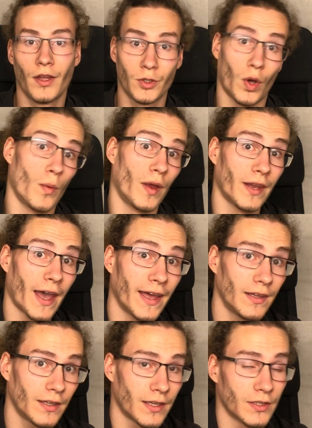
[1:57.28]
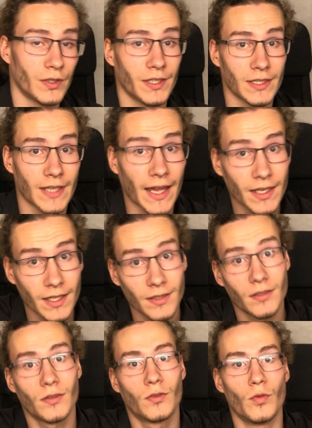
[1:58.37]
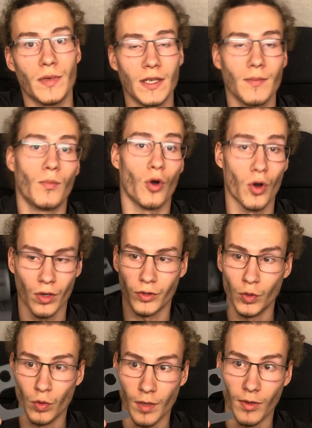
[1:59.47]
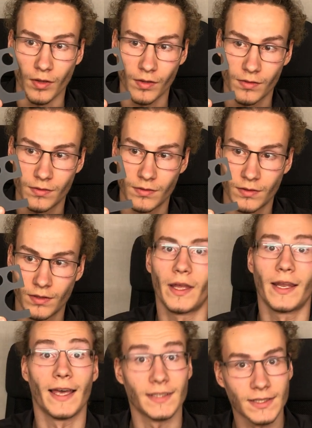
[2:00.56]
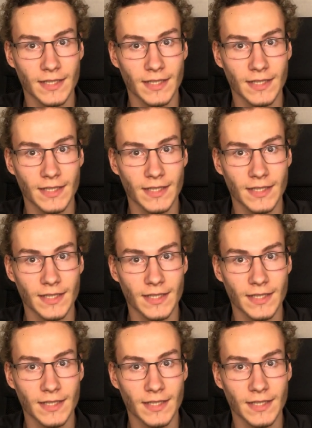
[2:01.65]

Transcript: so I went ahead and redesigned it to be more durable. It has